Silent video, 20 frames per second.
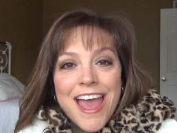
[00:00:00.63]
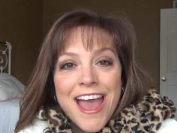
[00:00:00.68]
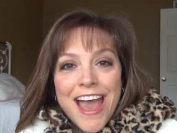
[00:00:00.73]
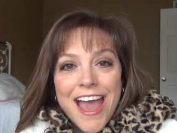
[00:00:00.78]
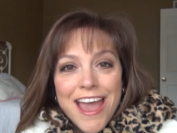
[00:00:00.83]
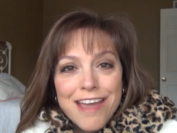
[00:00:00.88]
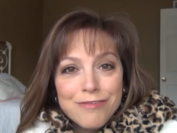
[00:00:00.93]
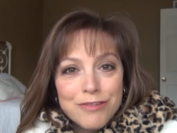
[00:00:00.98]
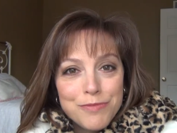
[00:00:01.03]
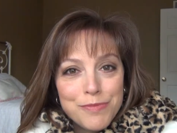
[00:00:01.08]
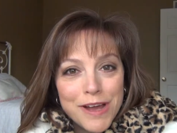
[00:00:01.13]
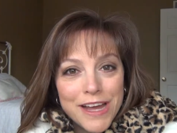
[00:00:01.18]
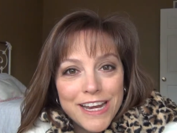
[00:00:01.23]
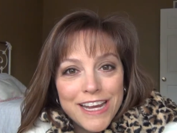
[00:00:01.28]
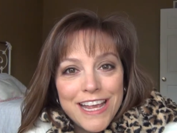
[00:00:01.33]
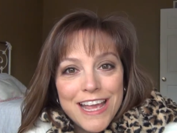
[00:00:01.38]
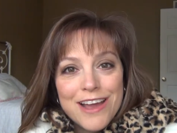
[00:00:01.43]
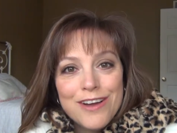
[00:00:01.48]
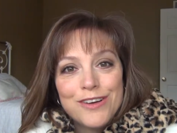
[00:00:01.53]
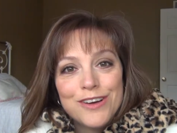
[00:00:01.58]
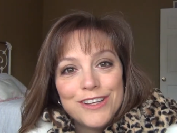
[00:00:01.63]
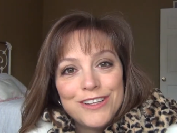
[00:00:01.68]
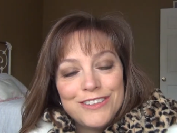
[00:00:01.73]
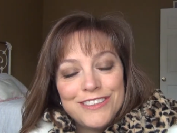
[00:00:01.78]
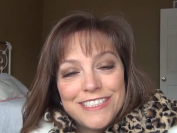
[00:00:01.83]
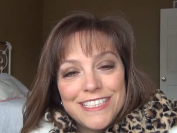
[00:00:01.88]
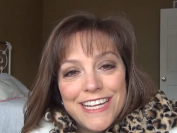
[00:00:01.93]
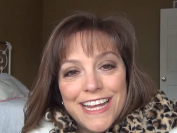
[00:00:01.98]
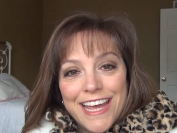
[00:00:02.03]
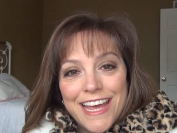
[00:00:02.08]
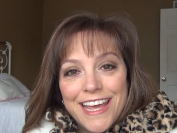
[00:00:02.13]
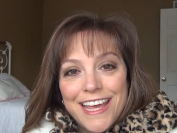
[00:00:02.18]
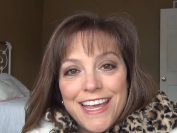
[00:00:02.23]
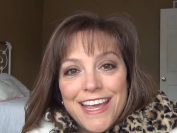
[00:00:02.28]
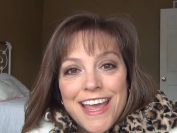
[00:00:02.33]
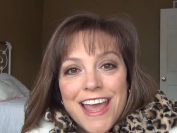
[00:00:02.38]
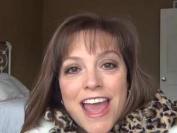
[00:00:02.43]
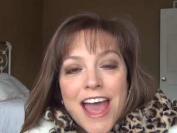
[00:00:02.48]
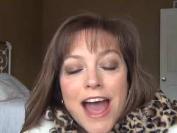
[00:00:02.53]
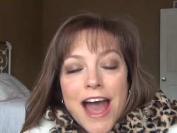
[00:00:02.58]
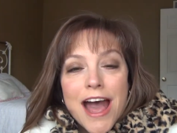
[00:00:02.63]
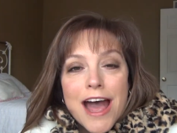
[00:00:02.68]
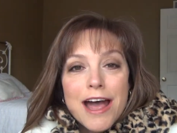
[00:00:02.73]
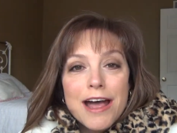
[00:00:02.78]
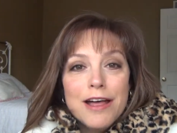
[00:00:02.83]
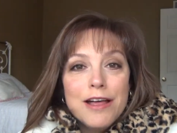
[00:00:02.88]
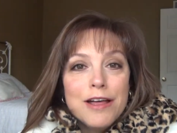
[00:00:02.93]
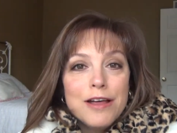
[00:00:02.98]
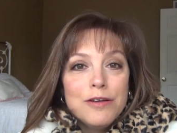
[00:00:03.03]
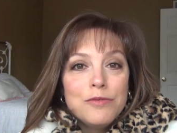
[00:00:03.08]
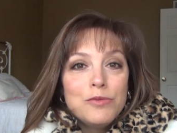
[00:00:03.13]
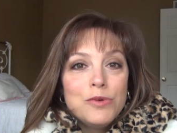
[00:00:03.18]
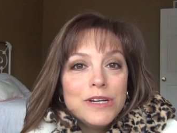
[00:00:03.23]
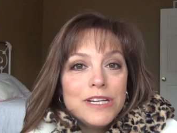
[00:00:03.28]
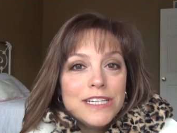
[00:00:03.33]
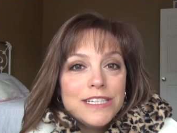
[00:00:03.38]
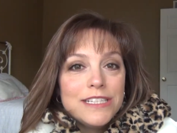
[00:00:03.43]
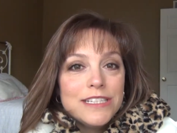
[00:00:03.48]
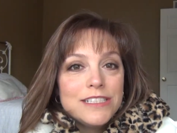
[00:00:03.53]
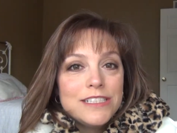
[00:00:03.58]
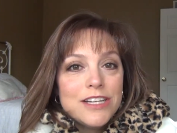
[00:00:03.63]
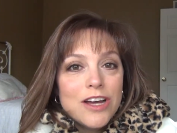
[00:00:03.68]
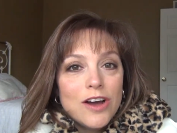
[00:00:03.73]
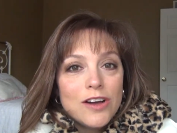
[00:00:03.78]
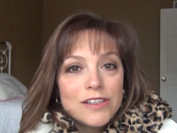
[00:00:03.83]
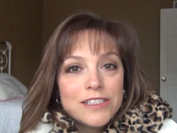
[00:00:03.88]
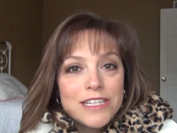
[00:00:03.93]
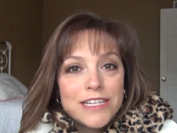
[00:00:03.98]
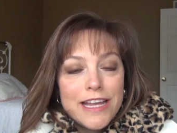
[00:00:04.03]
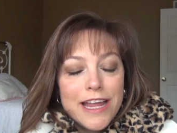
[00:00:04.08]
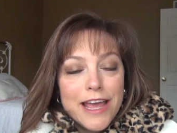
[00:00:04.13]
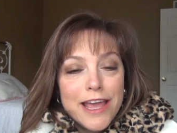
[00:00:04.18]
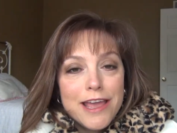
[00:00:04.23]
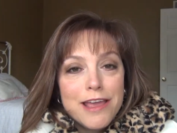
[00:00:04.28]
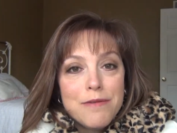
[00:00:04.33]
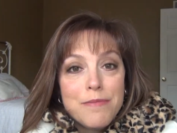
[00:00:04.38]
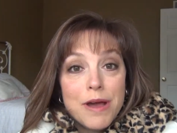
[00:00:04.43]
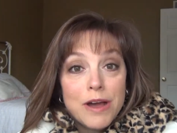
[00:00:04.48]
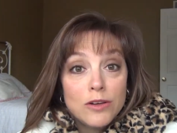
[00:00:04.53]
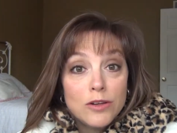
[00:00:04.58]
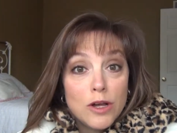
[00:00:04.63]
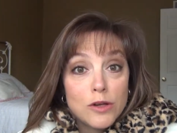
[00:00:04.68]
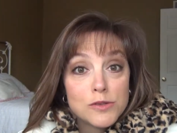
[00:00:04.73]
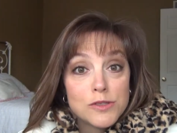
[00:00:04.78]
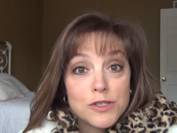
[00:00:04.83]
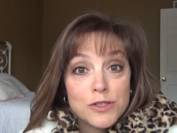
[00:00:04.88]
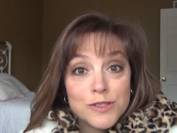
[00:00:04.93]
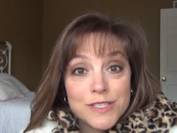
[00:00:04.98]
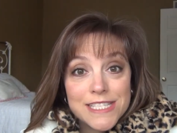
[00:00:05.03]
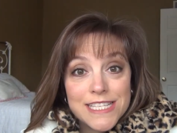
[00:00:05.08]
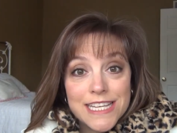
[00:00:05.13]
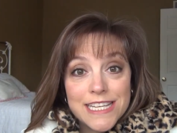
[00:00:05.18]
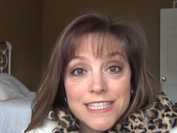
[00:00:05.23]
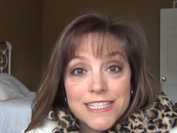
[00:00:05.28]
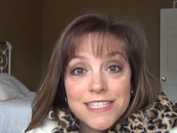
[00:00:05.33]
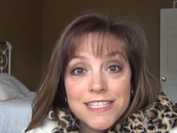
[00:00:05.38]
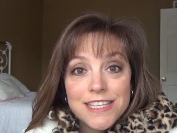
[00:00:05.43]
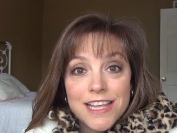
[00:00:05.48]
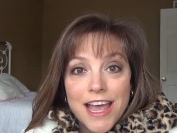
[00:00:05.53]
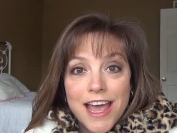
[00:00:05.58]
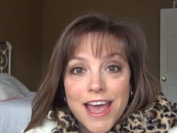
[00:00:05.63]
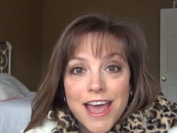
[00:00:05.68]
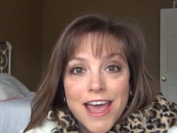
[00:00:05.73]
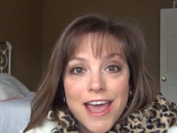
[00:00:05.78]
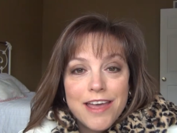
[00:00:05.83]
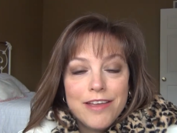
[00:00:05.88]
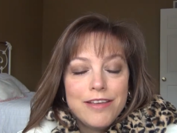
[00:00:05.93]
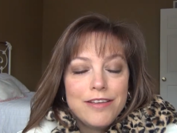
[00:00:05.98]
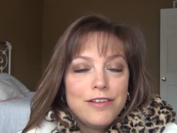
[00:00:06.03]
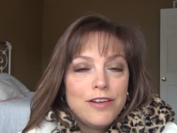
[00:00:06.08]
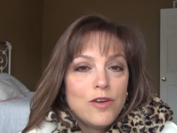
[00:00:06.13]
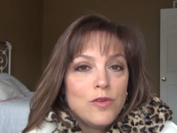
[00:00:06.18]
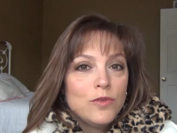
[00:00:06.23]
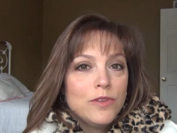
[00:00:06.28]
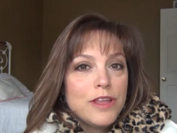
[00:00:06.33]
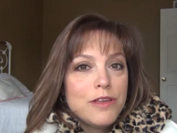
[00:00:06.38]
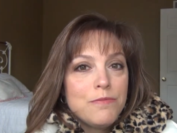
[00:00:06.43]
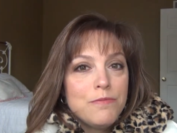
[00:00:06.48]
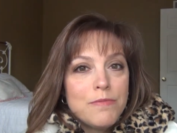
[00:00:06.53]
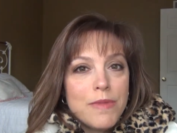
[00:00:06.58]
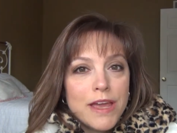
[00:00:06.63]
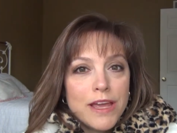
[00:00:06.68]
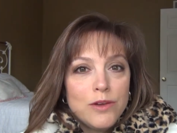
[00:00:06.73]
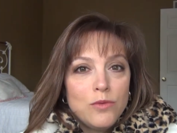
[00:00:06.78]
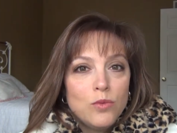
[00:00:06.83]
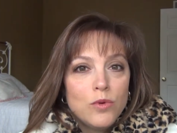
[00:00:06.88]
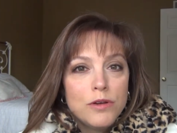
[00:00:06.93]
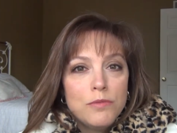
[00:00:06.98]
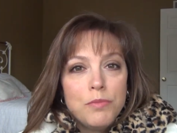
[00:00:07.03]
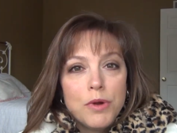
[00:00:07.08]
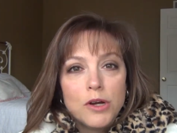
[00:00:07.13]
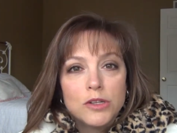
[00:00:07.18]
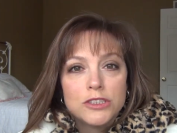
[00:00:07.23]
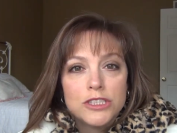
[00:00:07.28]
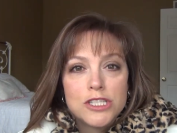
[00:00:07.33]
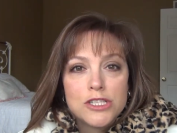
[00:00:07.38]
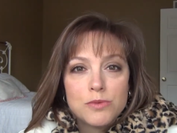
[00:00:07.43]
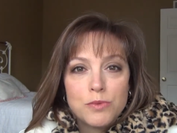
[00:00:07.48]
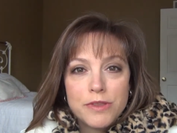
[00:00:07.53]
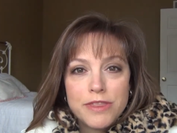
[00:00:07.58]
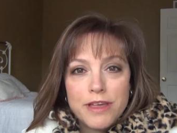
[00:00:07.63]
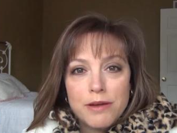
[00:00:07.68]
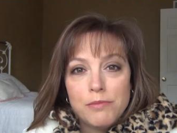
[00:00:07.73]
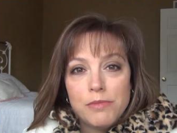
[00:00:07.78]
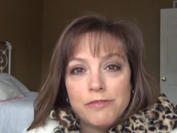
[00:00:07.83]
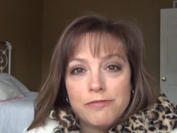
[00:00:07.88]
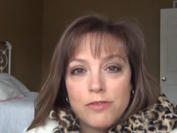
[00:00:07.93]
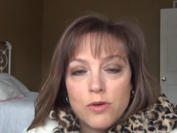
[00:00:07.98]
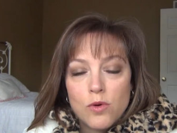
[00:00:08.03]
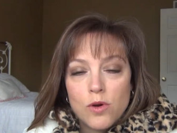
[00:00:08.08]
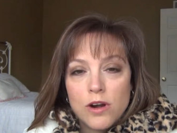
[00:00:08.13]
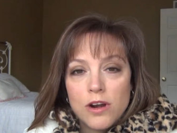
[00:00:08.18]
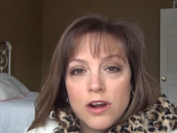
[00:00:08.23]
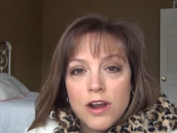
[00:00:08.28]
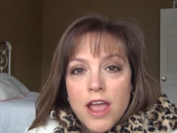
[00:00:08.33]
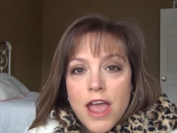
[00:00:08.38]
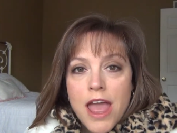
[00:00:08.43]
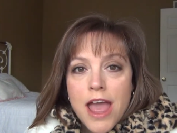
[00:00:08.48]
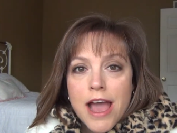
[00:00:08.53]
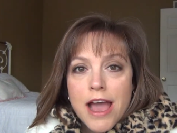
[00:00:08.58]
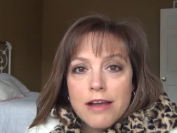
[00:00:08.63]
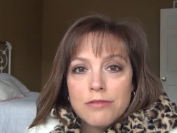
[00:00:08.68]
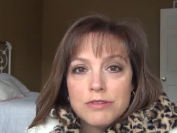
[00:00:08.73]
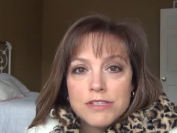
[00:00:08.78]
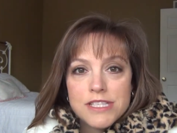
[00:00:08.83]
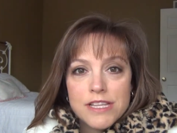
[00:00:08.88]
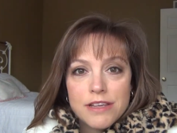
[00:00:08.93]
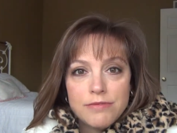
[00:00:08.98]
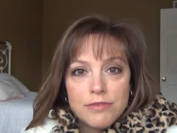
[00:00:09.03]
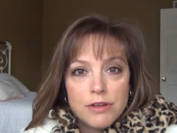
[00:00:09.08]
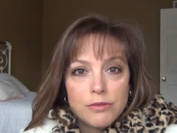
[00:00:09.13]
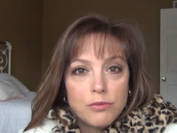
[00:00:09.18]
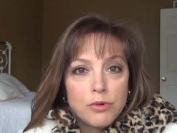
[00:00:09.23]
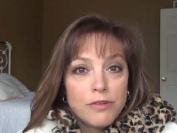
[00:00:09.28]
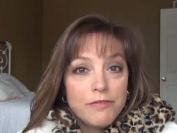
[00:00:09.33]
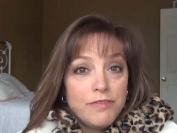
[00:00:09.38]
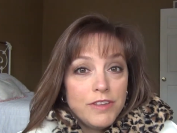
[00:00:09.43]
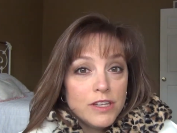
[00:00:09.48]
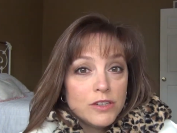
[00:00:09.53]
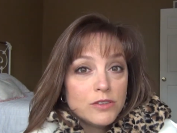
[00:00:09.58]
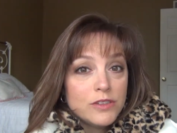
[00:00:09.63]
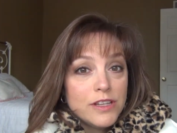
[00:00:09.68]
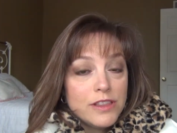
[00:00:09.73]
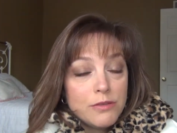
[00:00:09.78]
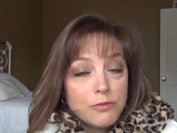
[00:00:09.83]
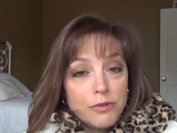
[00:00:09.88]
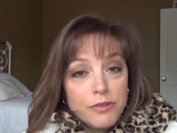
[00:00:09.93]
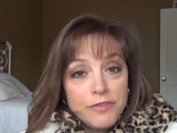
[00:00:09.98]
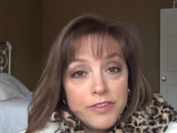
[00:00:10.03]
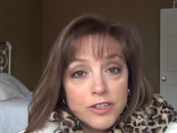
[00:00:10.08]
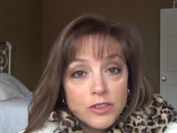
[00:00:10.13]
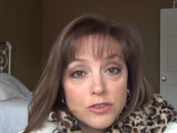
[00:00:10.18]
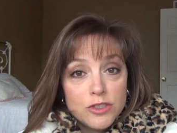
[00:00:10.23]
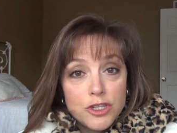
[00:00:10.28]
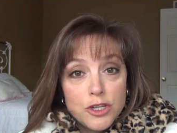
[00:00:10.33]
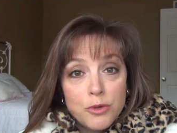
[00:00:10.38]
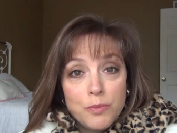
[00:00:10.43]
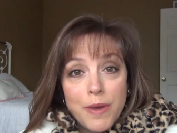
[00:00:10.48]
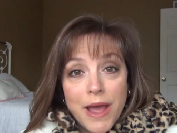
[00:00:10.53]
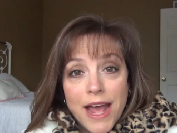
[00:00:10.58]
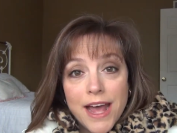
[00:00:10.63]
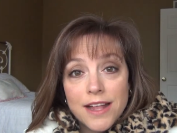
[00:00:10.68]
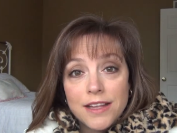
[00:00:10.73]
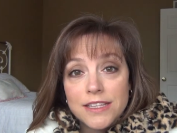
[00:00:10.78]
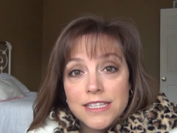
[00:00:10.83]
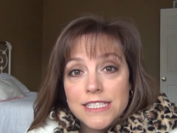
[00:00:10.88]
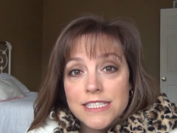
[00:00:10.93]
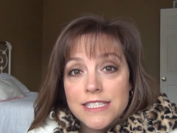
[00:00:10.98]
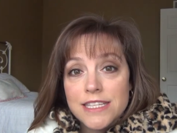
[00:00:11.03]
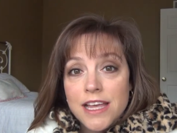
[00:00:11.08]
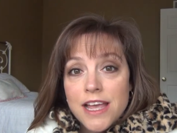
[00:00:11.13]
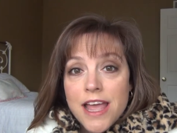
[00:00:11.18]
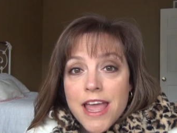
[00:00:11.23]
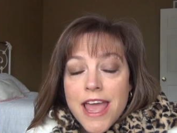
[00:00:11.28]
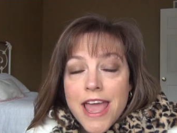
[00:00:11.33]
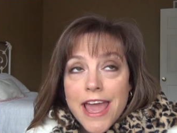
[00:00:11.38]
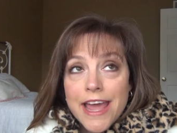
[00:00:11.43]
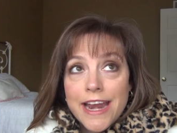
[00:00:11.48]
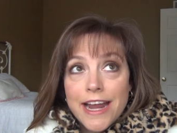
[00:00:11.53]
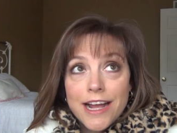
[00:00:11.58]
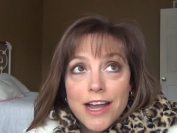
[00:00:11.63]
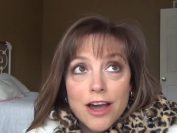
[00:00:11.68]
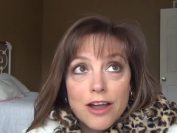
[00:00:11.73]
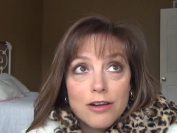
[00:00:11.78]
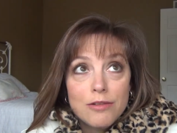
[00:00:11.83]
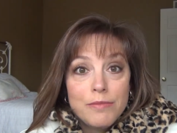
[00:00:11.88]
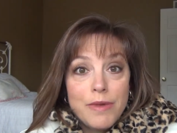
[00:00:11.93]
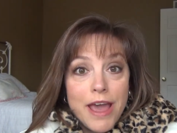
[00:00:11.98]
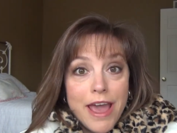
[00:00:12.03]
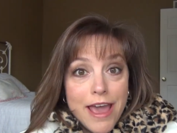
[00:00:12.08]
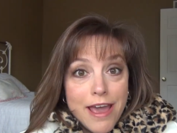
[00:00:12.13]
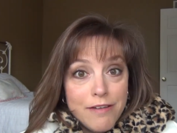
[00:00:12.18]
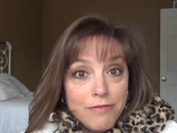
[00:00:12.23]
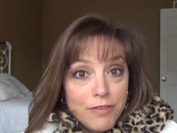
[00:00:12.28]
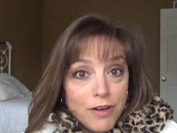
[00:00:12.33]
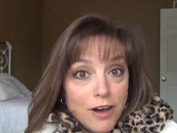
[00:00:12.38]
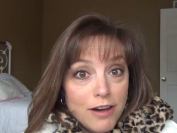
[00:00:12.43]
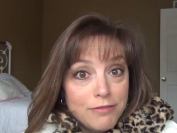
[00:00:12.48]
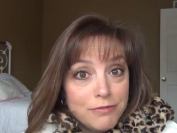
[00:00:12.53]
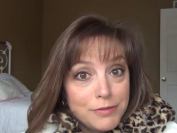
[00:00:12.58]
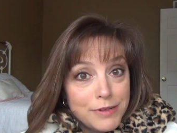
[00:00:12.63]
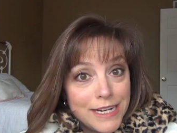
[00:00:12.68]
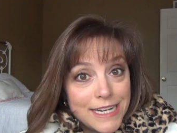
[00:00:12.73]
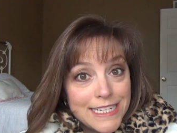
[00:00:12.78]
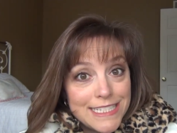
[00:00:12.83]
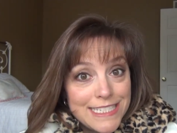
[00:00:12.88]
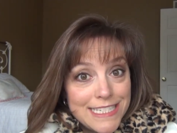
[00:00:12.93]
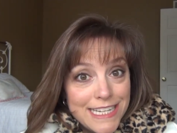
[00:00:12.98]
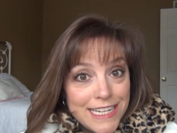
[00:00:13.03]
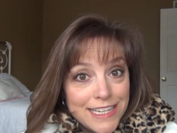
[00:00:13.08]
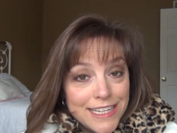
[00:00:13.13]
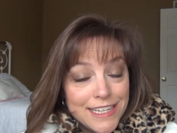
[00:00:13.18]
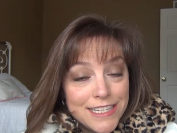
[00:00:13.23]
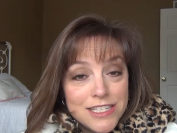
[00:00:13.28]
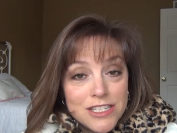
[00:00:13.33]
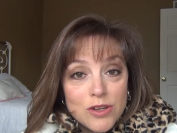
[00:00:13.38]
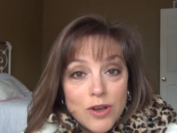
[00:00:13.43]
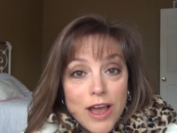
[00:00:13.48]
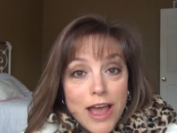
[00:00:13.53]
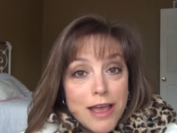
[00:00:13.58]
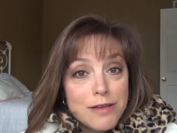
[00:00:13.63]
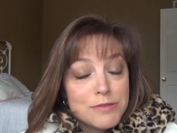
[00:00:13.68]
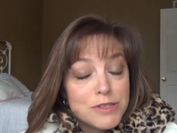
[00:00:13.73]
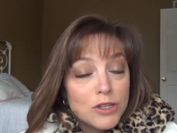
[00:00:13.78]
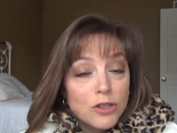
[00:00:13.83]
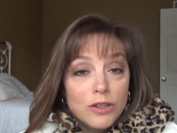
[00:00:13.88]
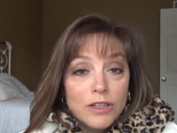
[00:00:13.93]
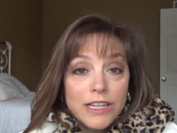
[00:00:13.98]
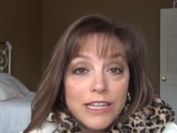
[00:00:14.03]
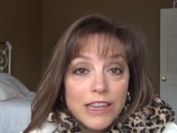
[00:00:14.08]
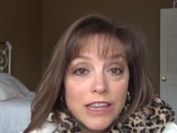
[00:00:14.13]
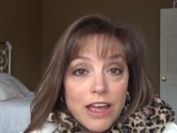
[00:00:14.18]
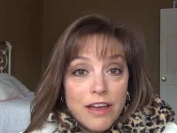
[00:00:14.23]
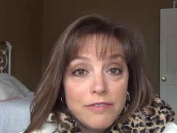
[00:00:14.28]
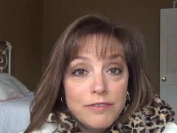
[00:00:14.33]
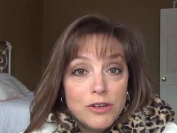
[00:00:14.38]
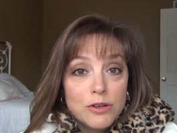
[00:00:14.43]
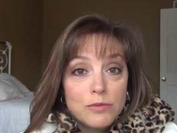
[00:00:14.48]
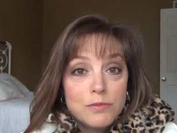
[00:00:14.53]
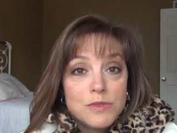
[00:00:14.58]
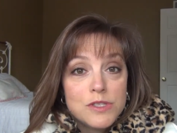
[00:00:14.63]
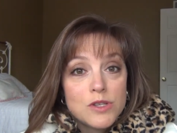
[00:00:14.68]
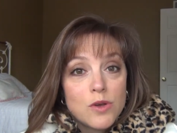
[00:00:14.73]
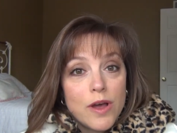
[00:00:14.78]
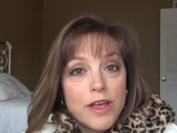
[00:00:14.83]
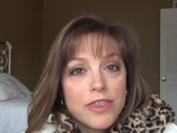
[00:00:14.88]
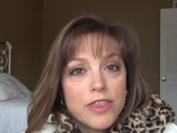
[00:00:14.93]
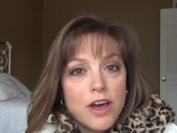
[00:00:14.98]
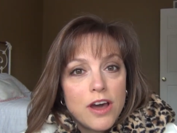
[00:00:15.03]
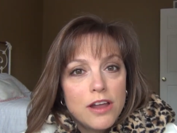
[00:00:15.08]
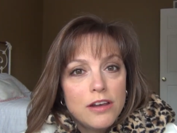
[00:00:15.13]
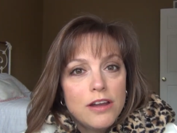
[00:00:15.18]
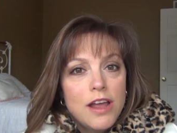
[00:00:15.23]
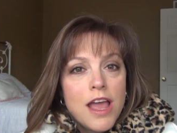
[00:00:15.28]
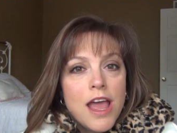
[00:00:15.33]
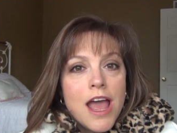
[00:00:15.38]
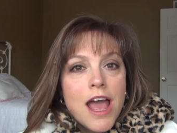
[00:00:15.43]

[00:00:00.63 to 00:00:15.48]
Hi everybody, how are you today? Uh, I wanted to talk today about Coastal Scents. I had only made one purchase with them before. I received the Revealed and the Revealed 2 palettes and I got them half off when I did so I absolutely loved them so I thought